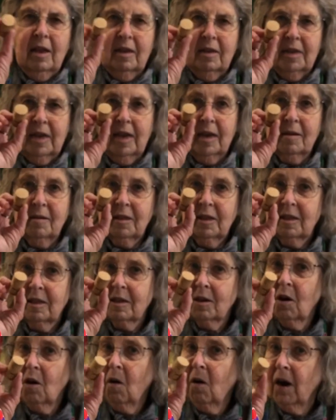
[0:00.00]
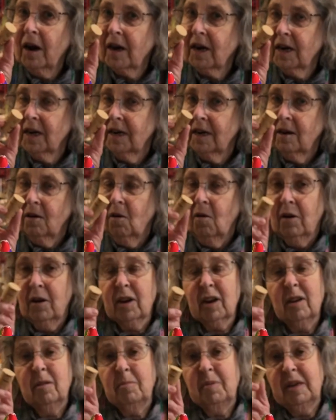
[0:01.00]
Take a little cork, or
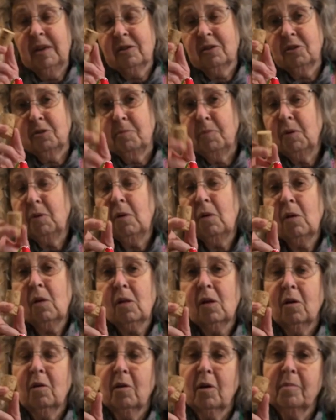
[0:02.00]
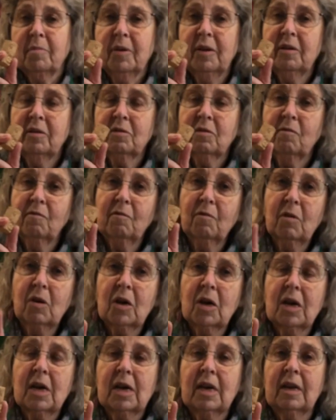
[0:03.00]
it can be a spool or a piece of
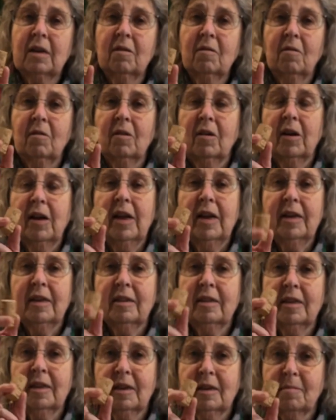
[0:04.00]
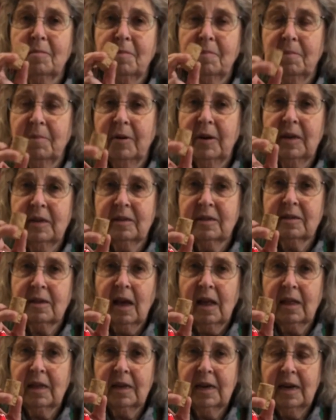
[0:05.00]
wood or anything pretty
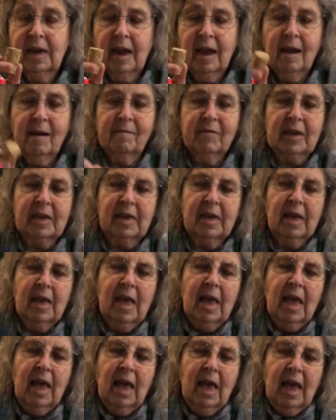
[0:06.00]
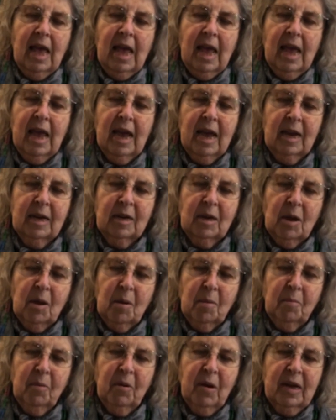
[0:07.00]
solid and heavy, and
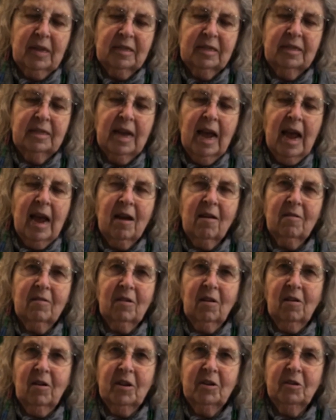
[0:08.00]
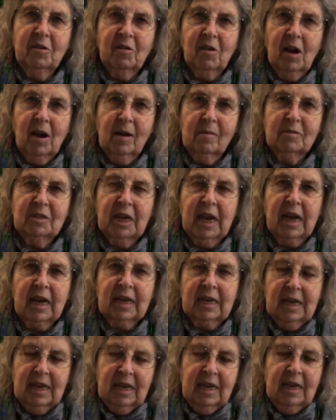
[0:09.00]
press down on your
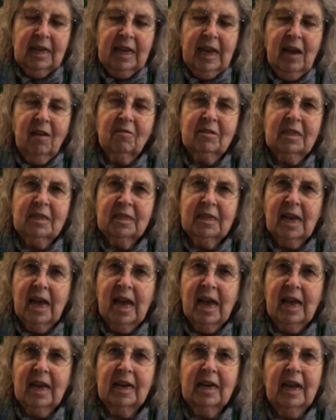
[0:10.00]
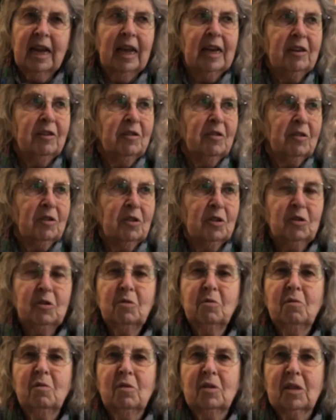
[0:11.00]
object, count to 10, and your
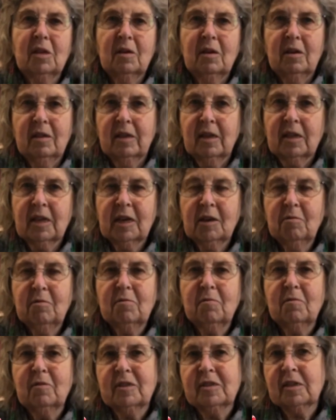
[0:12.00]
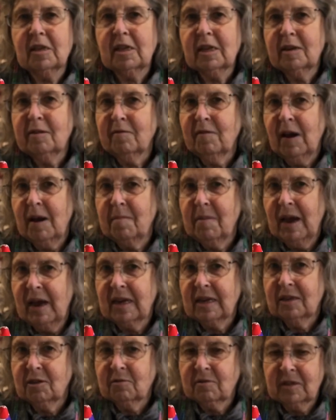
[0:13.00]
glue, the liquid will solidify back
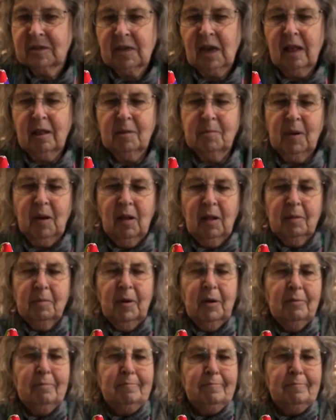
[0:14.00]
into a solid polymer.